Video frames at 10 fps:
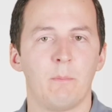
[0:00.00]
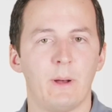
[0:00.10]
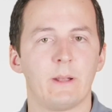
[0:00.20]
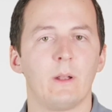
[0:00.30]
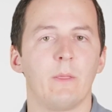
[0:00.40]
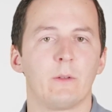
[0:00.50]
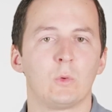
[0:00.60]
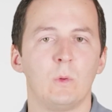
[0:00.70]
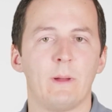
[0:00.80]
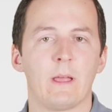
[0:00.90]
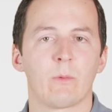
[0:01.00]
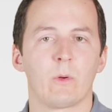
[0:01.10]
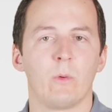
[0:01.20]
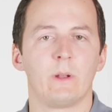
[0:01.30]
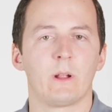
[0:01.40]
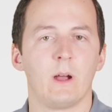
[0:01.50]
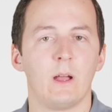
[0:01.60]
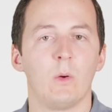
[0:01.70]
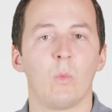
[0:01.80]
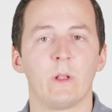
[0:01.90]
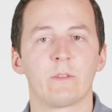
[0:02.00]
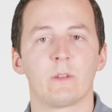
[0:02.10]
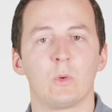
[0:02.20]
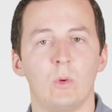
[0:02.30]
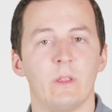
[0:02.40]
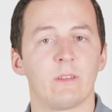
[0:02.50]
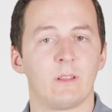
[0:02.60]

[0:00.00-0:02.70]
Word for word: but the toolpath we're going to cut once the tool is